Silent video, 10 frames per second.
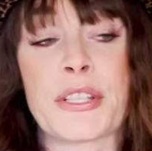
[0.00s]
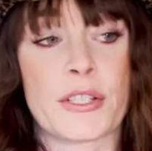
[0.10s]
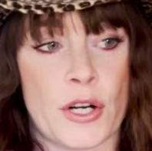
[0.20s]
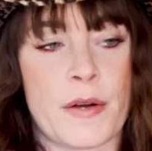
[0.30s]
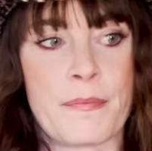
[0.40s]

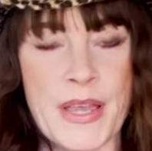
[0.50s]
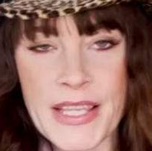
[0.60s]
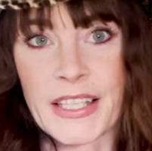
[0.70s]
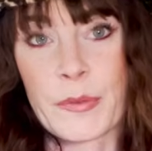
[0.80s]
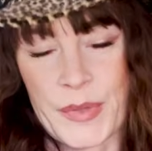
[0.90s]
start
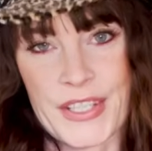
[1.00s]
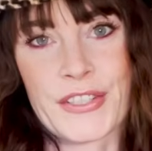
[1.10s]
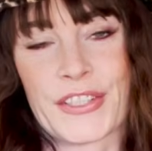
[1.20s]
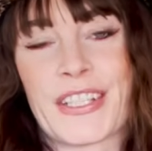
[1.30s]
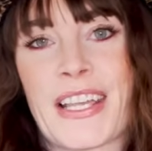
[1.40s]
making the
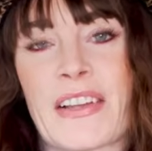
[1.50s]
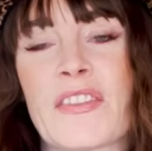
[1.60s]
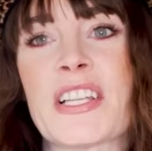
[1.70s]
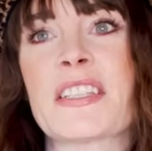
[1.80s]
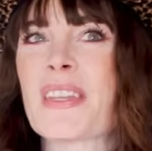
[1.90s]
piece on the
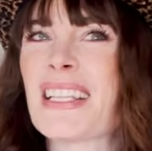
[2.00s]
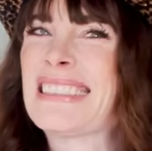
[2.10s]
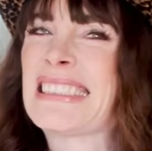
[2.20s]
canvas,